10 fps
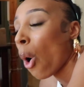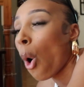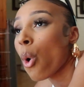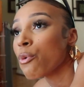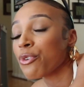
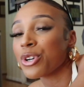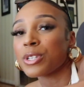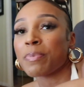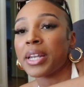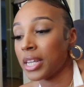over
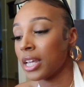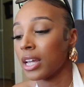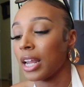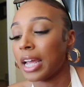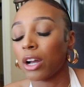spending
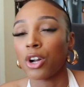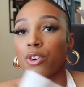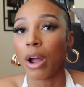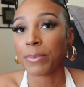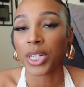like a
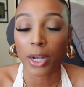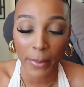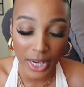crap ton of